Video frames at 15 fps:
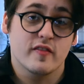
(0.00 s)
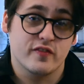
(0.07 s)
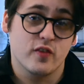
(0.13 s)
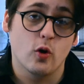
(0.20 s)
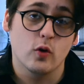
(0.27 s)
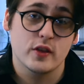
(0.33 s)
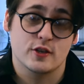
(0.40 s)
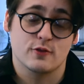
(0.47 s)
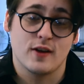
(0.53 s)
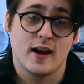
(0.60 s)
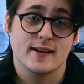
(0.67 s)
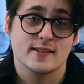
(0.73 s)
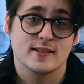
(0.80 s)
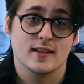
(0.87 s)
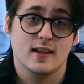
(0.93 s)
for this
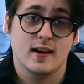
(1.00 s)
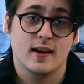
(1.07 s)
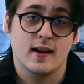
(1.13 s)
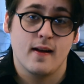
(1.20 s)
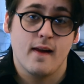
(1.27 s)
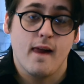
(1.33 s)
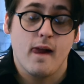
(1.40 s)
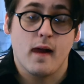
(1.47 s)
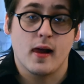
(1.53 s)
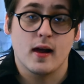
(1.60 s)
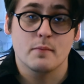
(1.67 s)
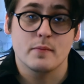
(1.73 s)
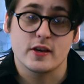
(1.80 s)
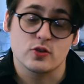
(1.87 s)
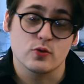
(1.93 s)
wrestler,
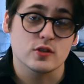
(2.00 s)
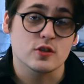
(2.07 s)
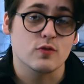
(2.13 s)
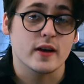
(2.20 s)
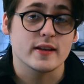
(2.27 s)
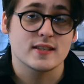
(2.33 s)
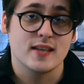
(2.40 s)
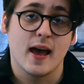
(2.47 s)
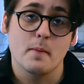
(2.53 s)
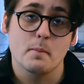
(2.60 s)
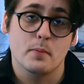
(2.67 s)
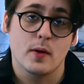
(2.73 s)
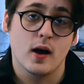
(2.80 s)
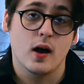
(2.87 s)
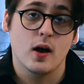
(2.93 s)
make sure it's the right
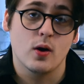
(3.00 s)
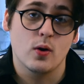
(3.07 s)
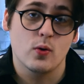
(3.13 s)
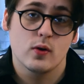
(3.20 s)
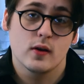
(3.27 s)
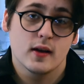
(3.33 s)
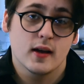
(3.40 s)
tempo.